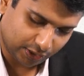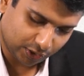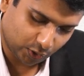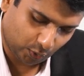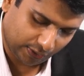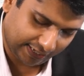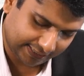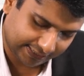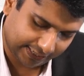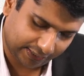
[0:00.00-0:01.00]
So
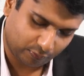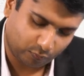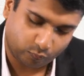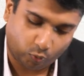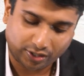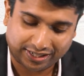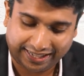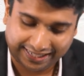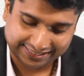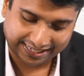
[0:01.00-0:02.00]
let's check what
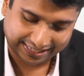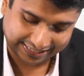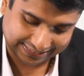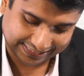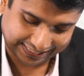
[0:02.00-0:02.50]
exactly is his